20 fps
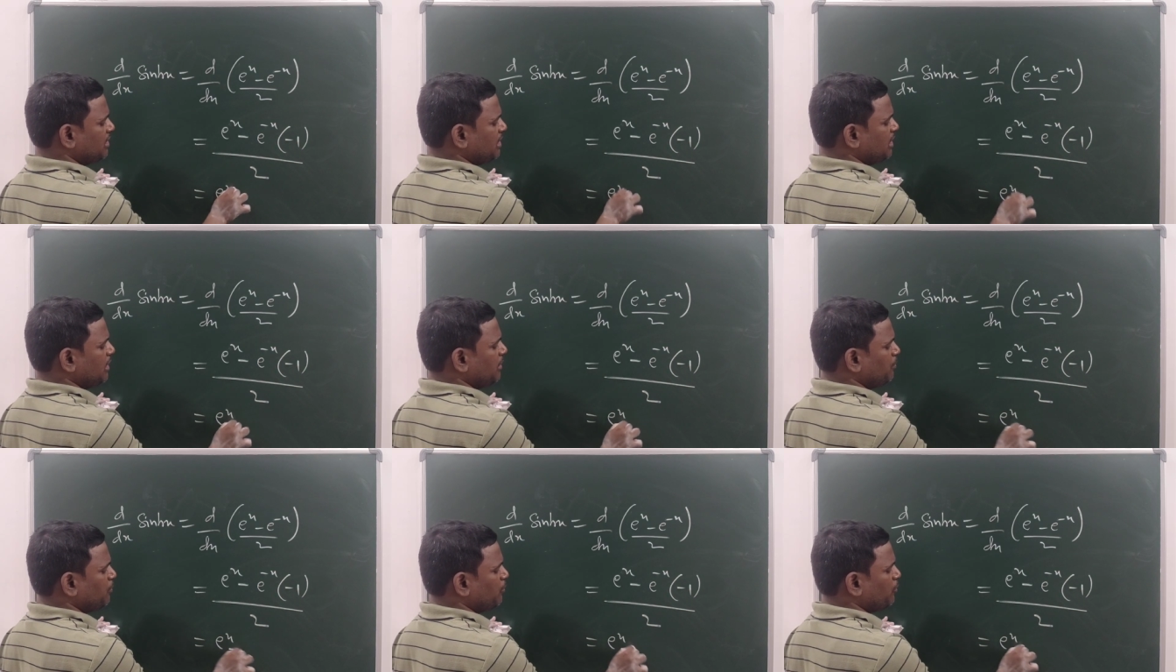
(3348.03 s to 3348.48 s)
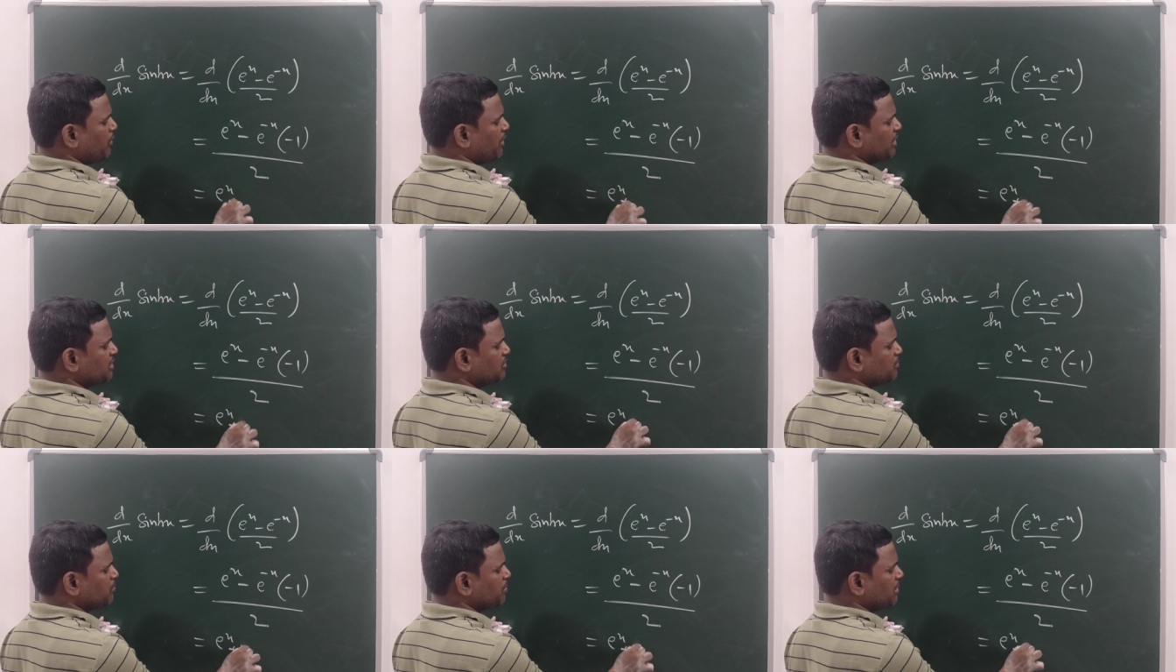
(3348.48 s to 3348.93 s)
e
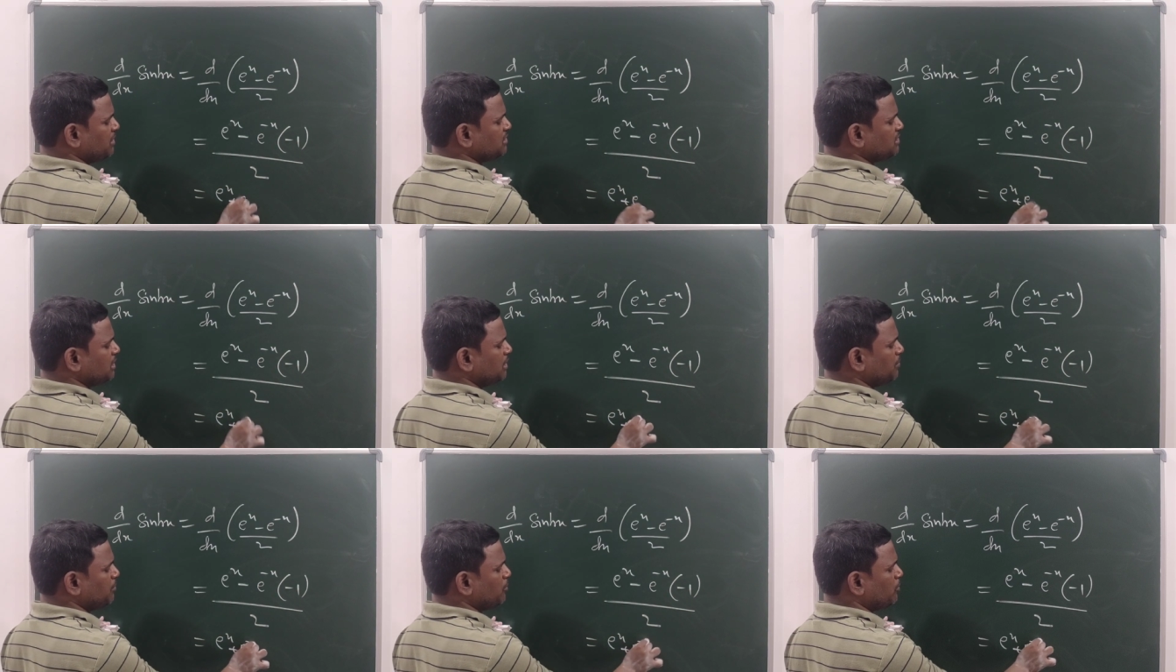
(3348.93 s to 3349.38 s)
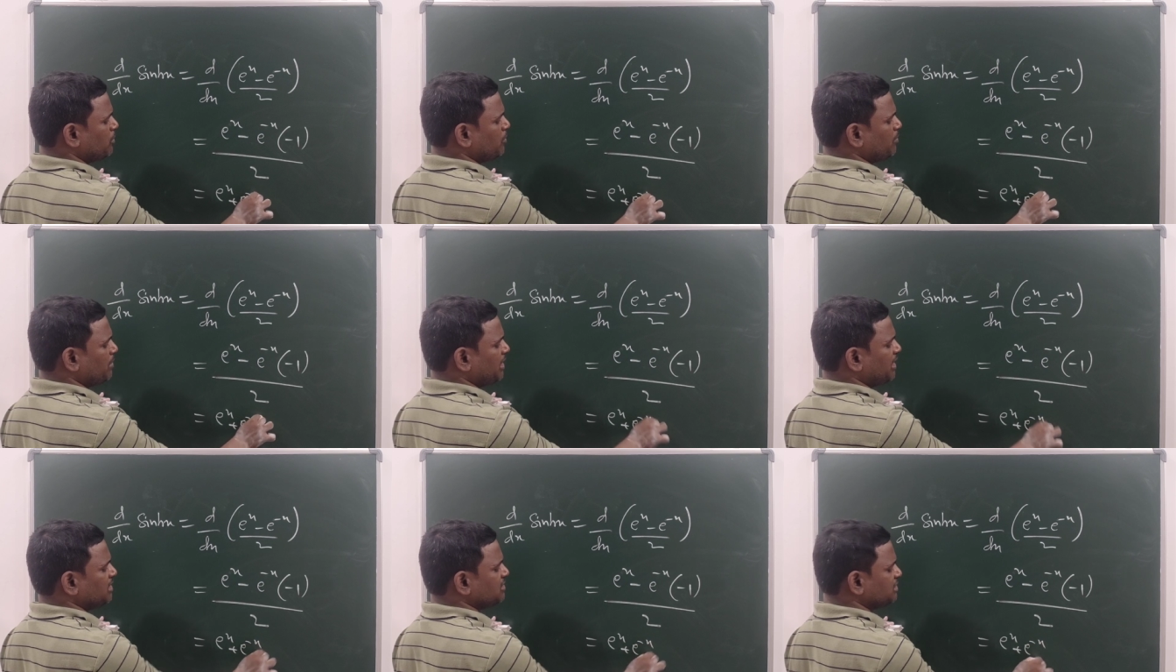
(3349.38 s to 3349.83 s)
power x plus e power
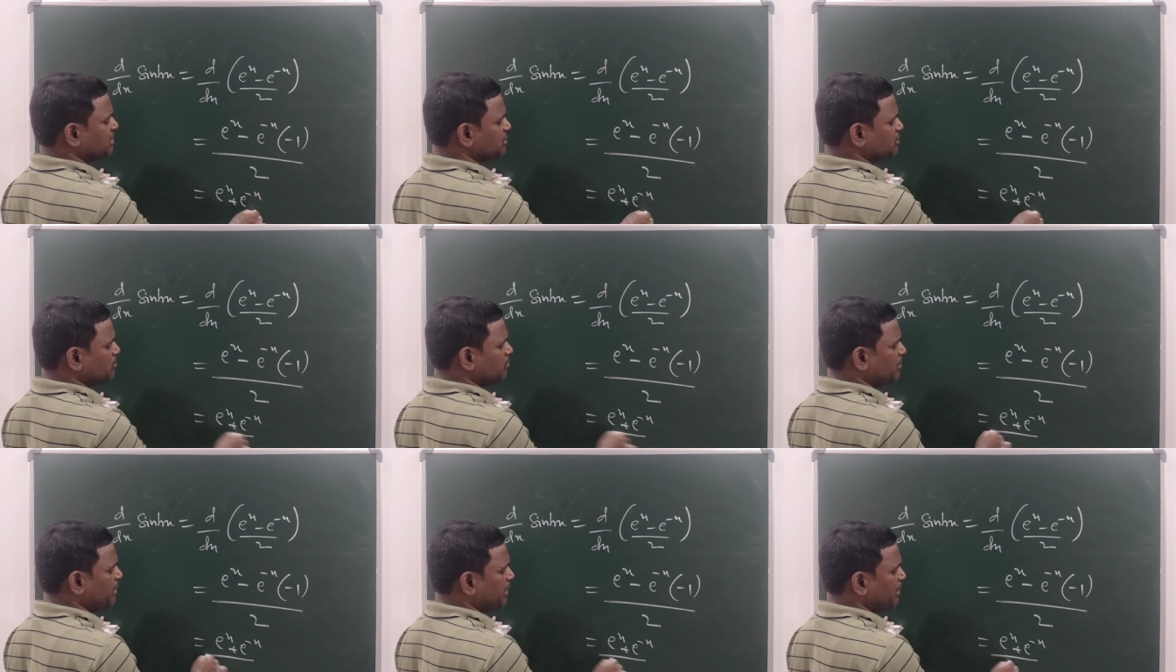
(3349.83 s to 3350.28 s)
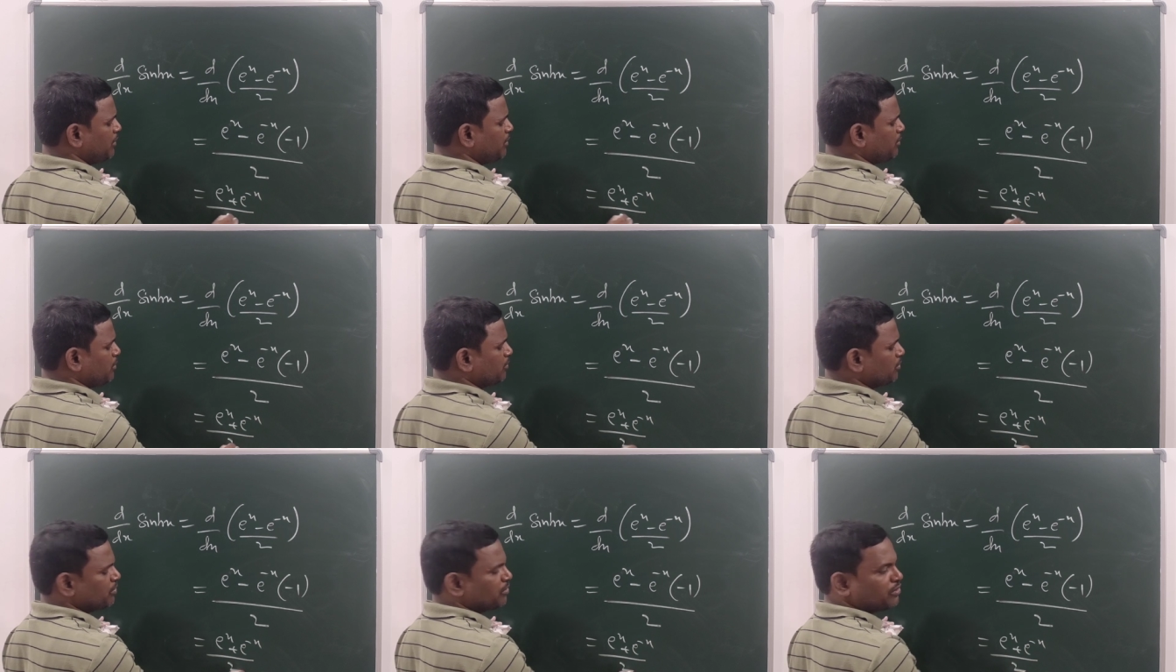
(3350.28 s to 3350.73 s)
minus x by
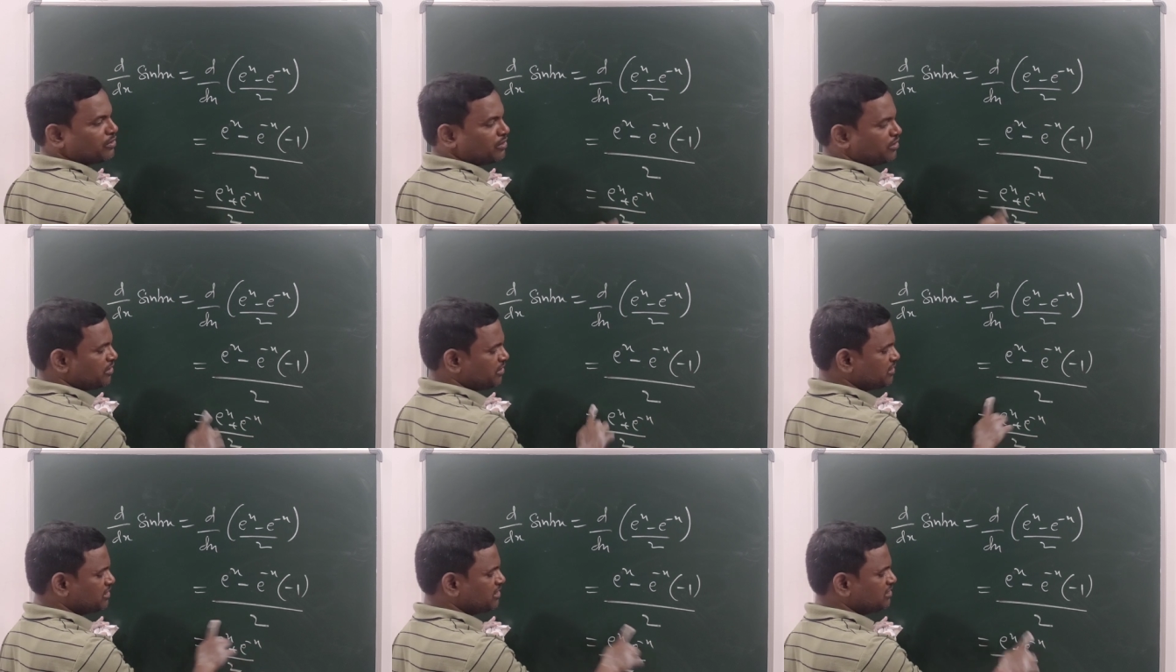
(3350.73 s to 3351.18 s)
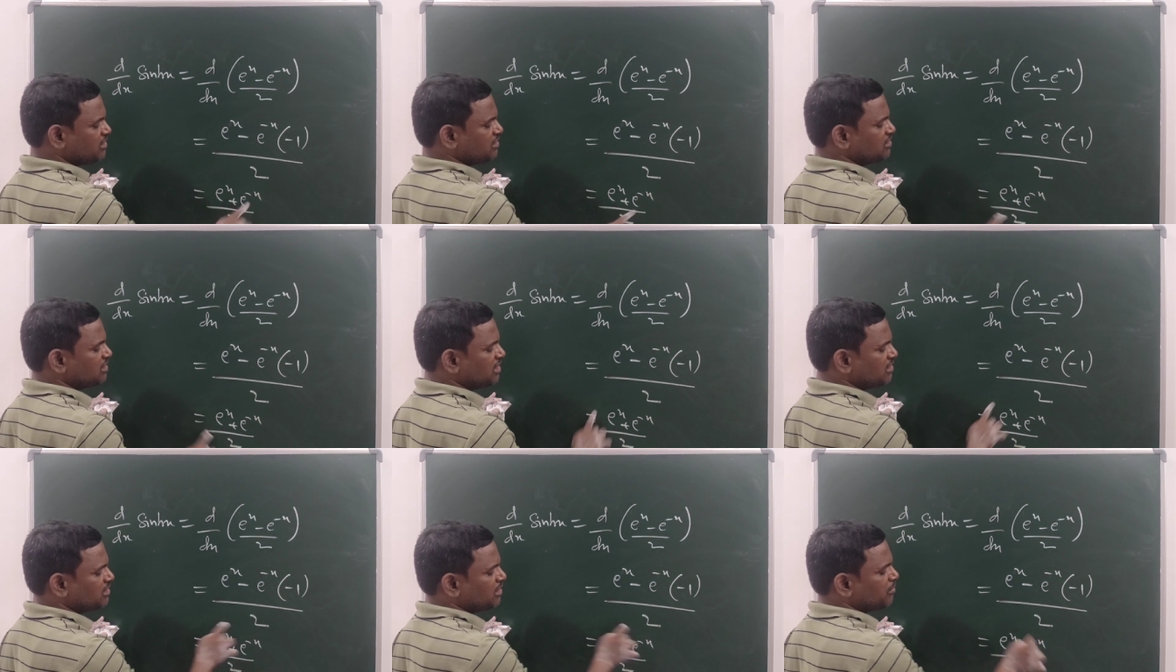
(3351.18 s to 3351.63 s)
2. This
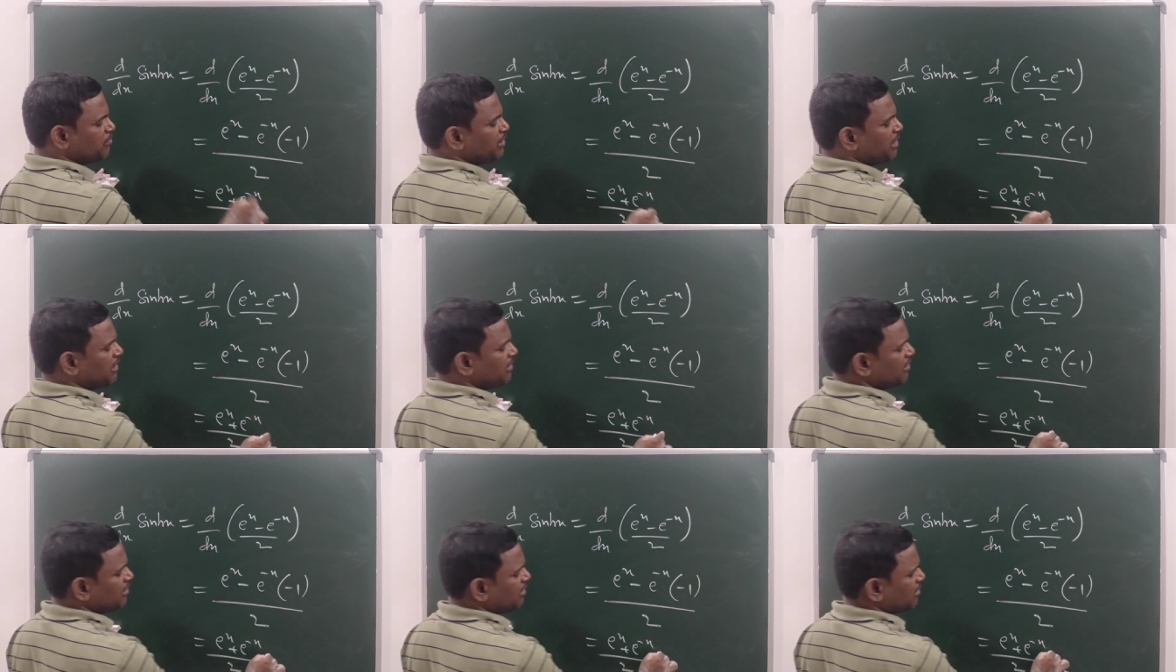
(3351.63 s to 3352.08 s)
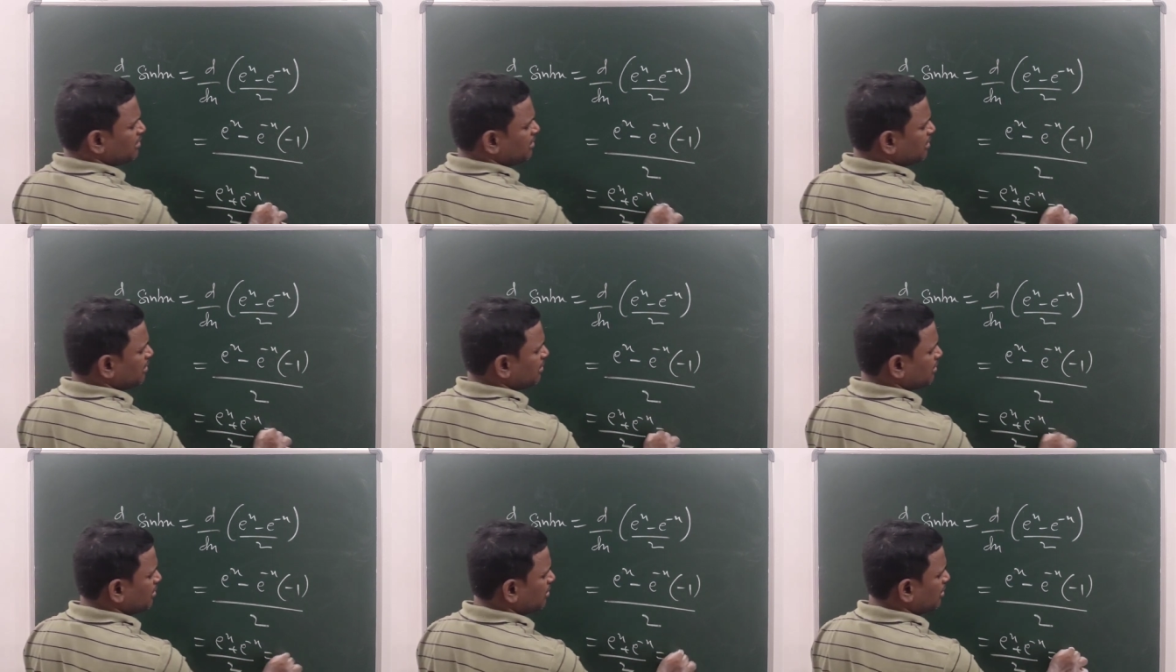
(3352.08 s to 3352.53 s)
is nothing but
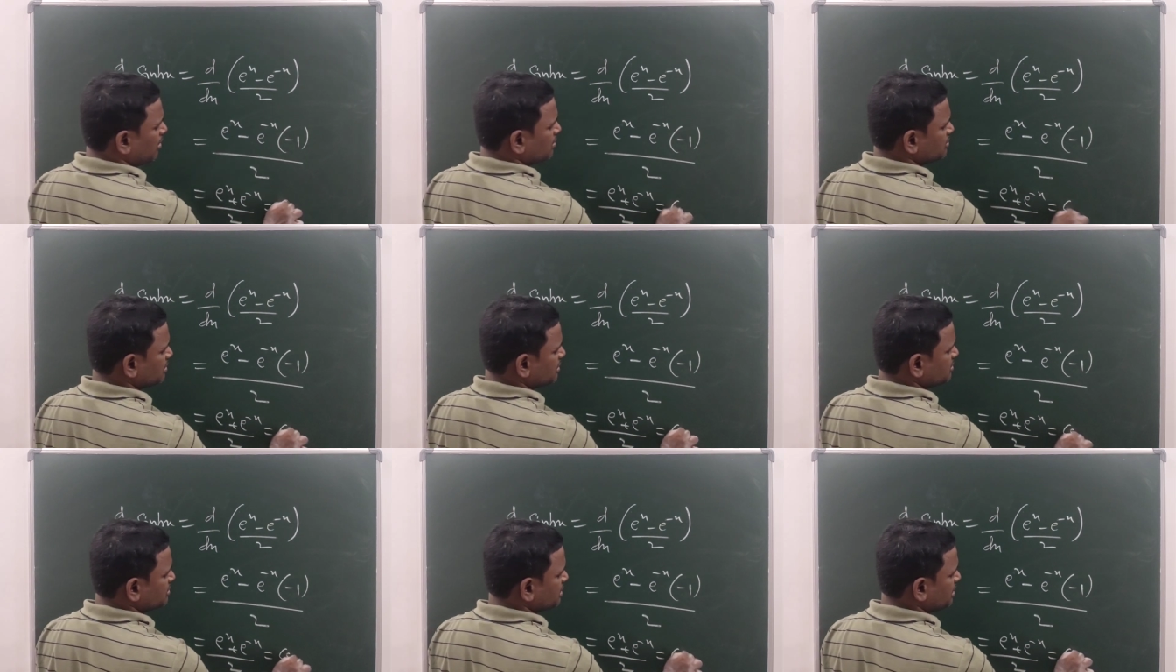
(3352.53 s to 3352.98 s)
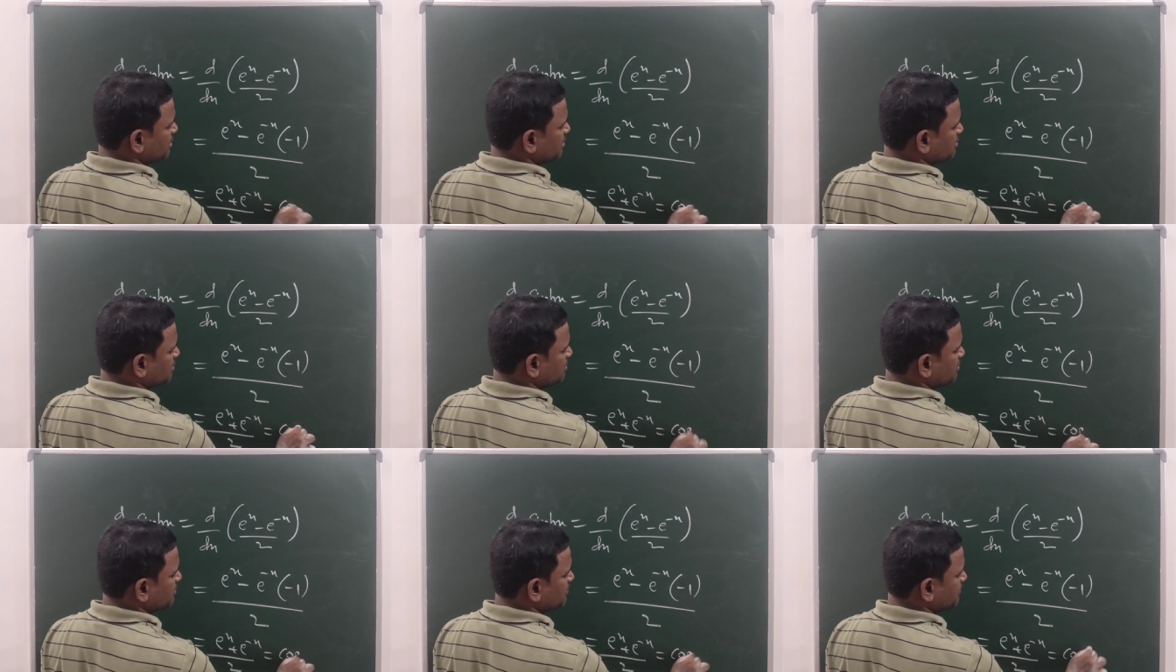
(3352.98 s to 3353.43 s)
cos
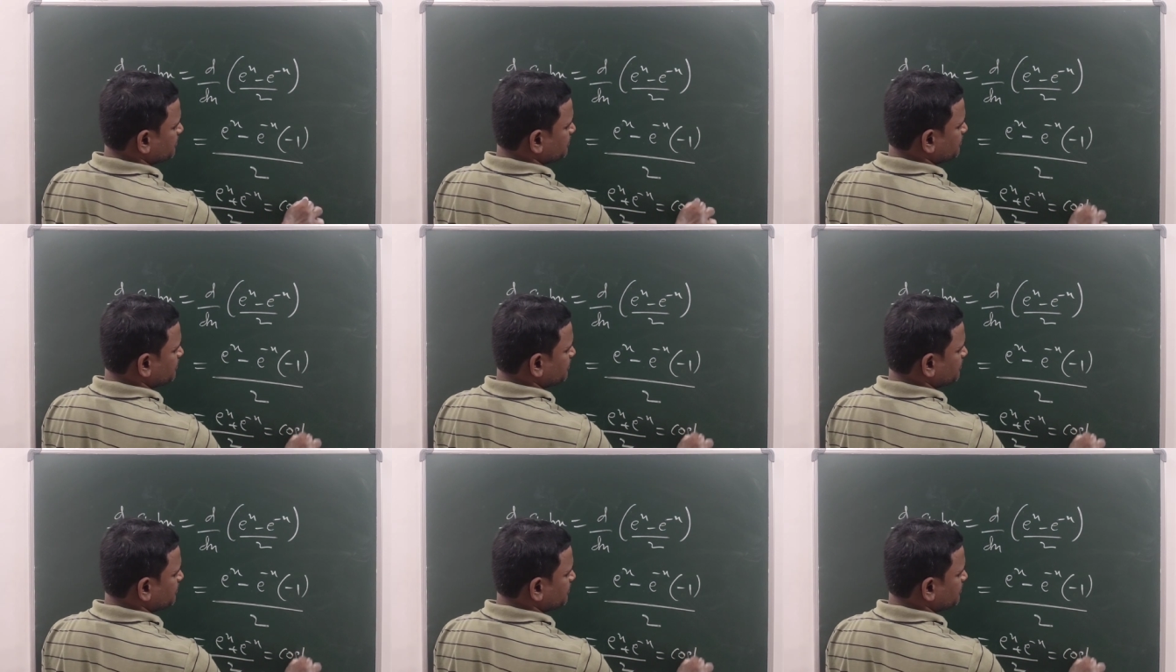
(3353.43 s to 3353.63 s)
hx.